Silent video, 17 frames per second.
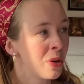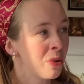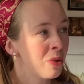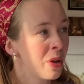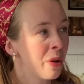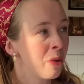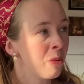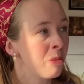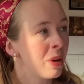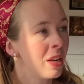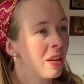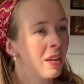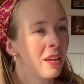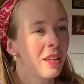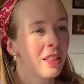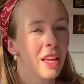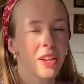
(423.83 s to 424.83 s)
know, but
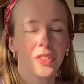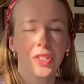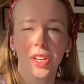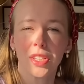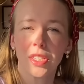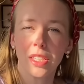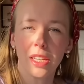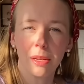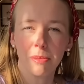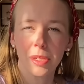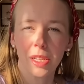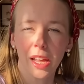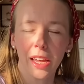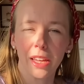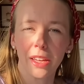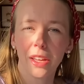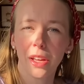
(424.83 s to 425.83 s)
that just seemed
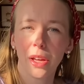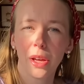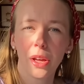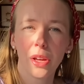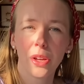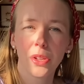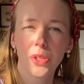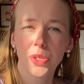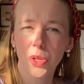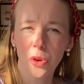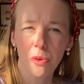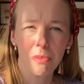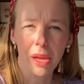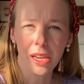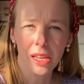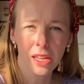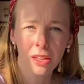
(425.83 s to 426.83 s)
like so
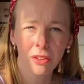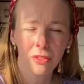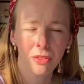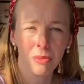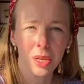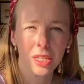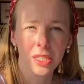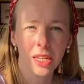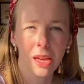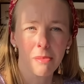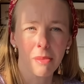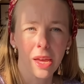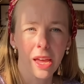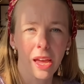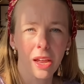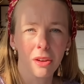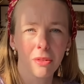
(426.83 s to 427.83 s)
many for me to get my
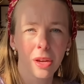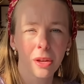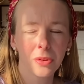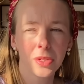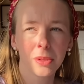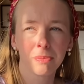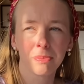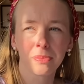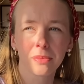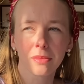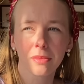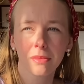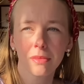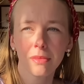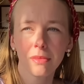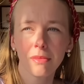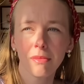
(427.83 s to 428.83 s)
head around.
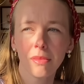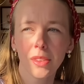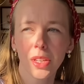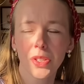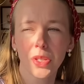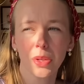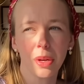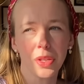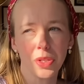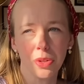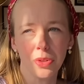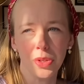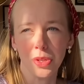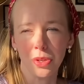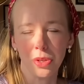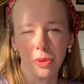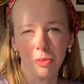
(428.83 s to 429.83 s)
So as you do,
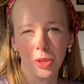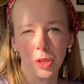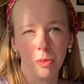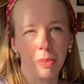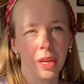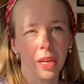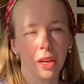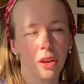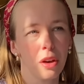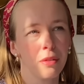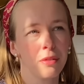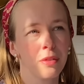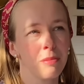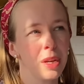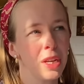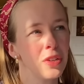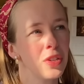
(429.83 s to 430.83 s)
you pick a
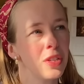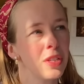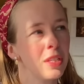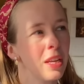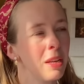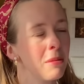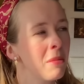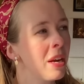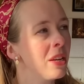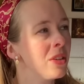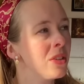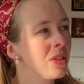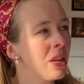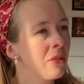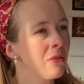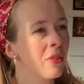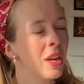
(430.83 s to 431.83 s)
confirmation saint. Mine is
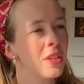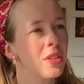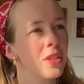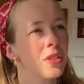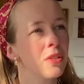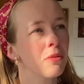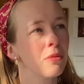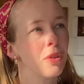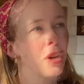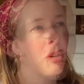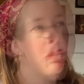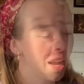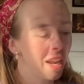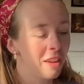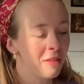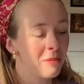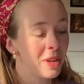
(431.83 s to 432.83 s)
St. Francis of Rome, and
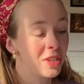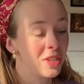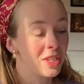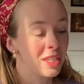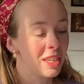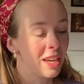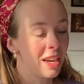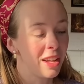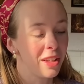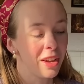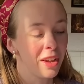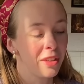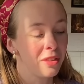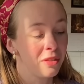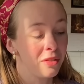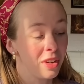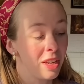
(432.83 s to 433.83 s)
I've mentioned in
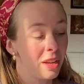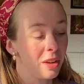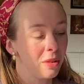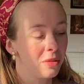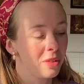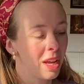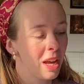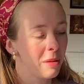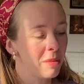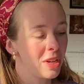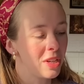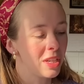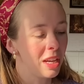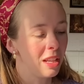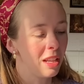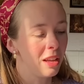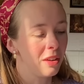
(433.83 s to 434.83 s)
another video how much I
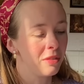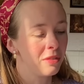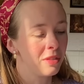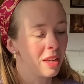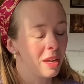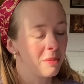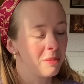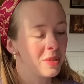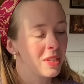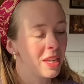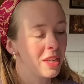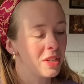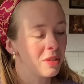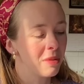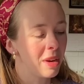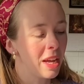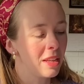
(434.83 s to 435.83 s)
love St.
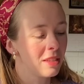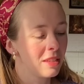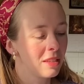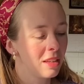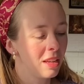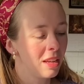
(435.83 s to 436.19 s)
Therese,